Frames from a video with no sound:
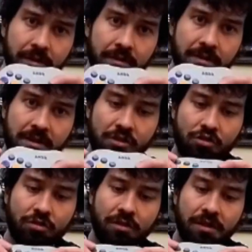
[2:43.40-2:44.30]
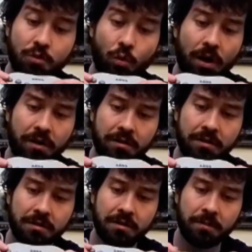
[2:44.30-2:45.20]
This controller that's
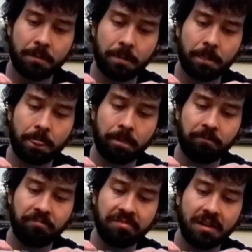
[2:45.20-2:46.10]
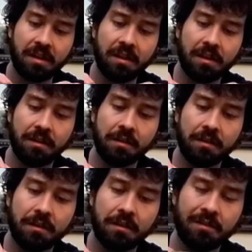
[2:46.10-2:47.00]
wireless, and
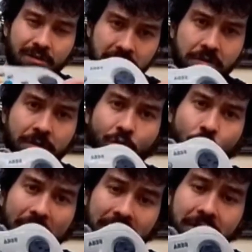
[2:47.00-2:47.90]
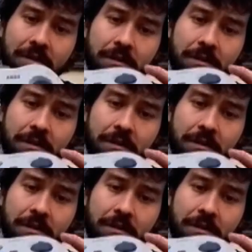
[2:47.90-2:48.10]
it was a little bit wider.